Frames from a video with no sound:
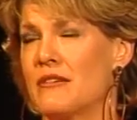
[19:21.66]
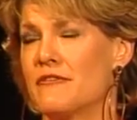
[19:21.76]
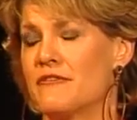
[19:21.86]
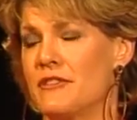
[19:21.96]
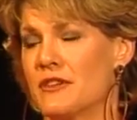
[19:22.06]

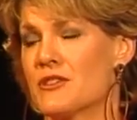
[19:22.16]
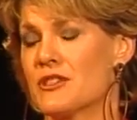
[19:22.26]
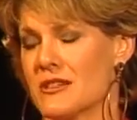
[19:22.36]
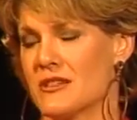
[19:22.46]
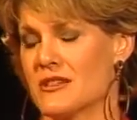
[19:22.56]

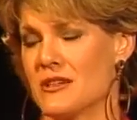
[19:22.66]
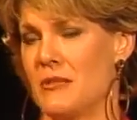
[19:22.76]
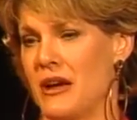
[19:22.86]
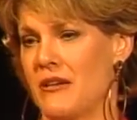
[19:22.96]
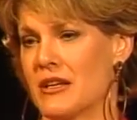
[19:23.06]
fierceness
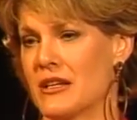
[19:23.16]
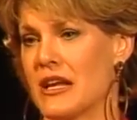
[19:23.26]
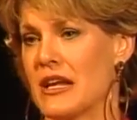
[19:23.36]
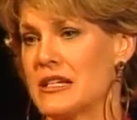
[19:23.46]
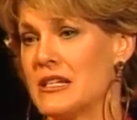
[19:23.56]
about it,
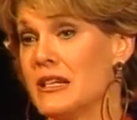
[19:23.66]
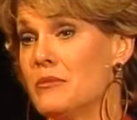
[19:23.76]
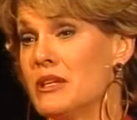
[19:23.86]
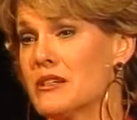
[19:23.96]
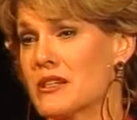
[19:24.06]
and I did
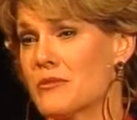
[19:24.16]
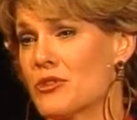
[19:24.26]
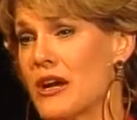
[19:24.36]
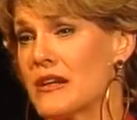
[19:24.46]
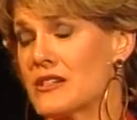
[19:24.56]
because I'm
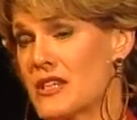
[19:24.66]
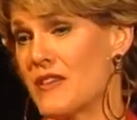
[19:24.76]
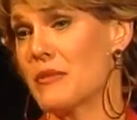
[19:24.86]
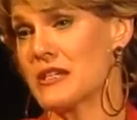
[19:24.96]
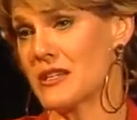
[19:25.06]
trying to
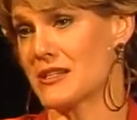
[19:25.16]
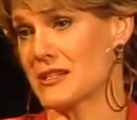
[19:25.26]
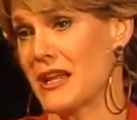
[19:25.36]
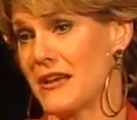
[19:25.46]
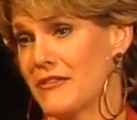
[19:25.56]
save my son's
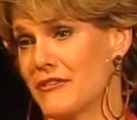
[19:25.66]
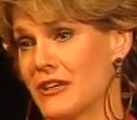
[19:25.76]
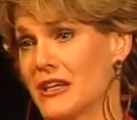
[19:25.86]
life,